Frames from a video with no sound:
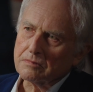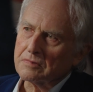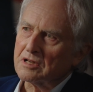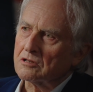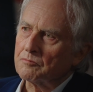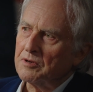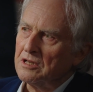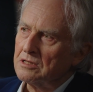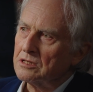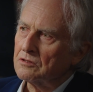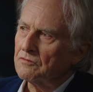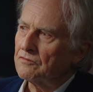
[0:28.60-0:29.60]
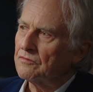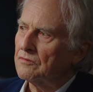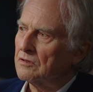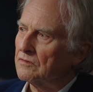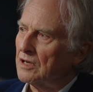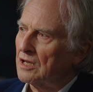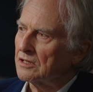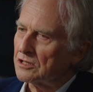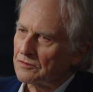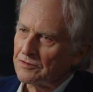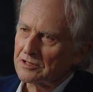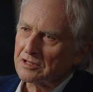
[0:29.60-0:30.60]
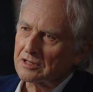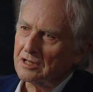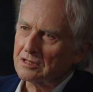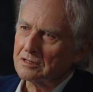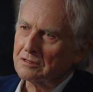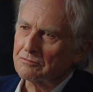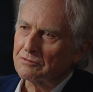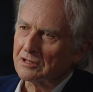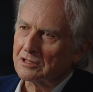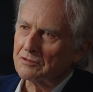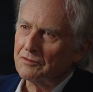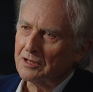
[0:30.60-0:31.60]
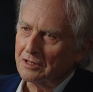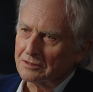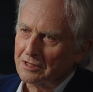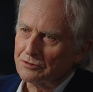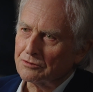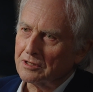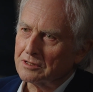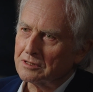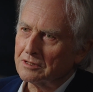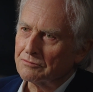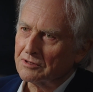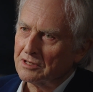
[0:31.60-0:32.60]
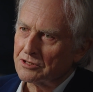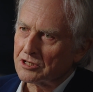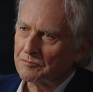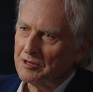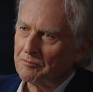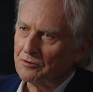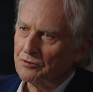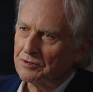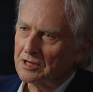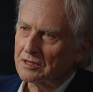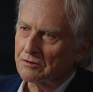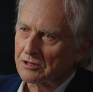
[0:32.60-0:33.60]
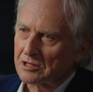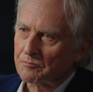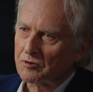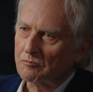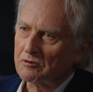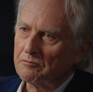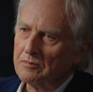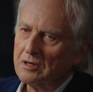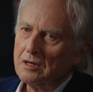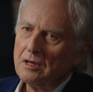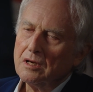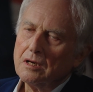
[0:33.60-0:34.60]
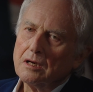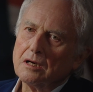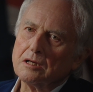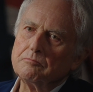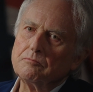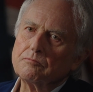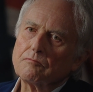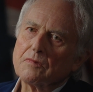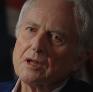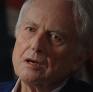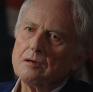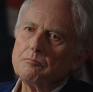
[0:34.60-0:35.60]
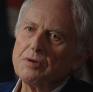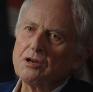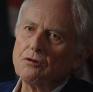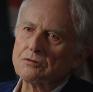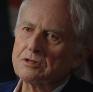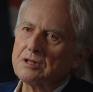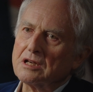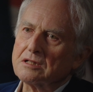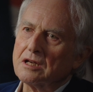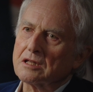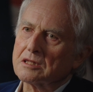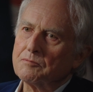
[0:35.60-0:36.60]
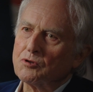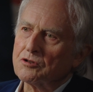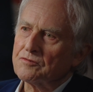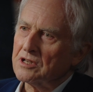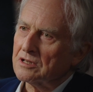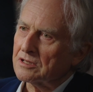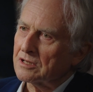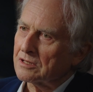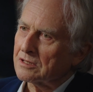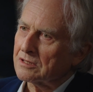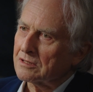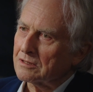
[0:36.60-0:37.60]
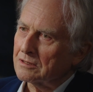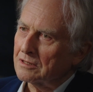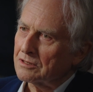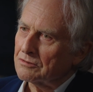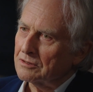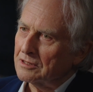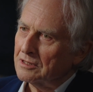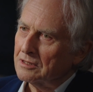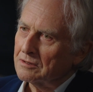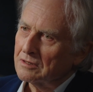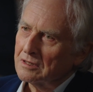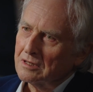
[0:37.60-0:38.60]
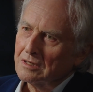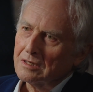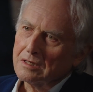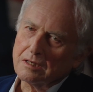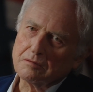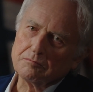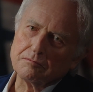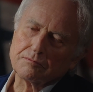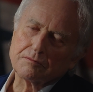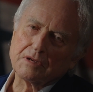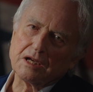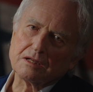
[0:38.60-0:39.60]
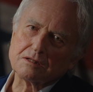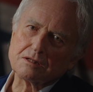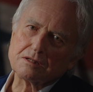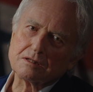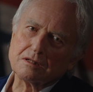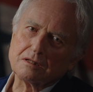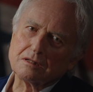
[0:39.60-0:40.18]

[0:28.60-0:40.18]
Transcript: There are plenty of unsophisticated, relatively uneducated religious people who think there is a problem, because they take the Book of Genesis literally, and